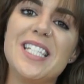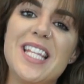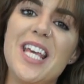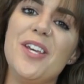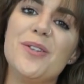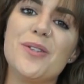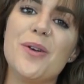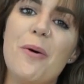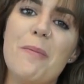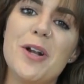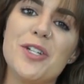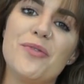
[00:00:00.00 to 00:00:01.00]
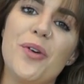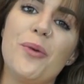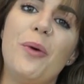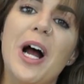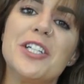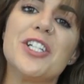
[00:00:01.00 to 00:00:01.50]
Thank you so much for
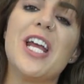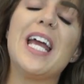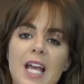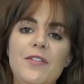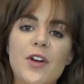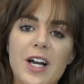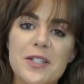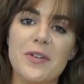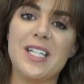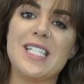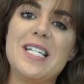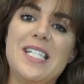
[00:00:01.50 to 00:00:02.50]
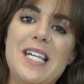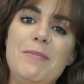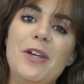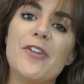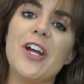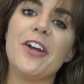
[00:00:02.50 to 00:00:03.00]
watching. If you guys would like to see
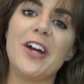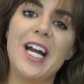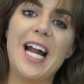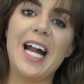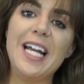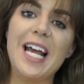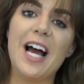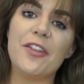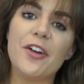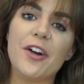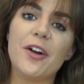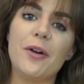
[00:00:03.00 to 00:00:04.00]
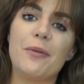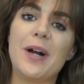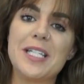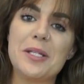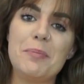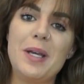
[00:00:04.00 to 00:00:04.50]
me recreate any other
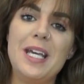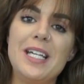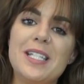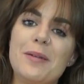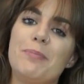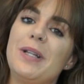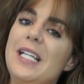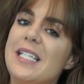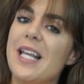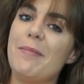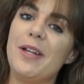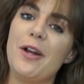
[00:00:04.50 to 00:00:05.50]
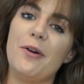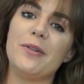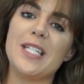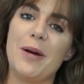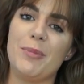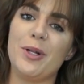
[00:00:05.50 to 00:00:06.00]
recipes, please let me know
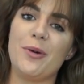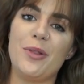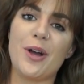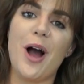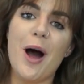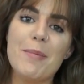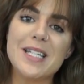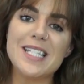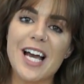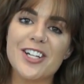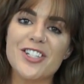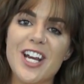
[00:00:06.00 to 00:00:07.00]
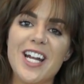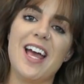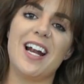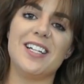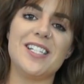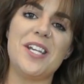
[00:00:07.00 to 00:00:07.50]
down below in the comment section,
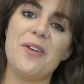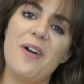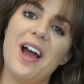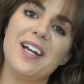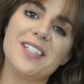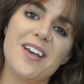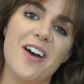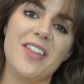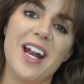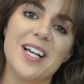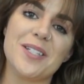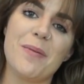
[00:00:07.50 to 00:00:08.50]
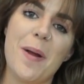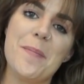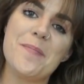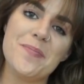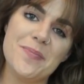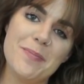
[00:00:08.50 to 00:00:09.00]
and I'll see you guys on the next one.
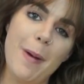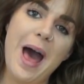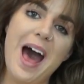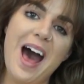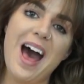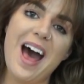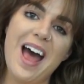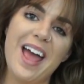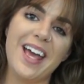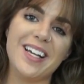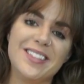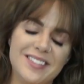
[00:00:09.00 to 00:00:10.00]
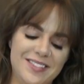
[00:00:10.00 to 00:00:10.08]
Bye!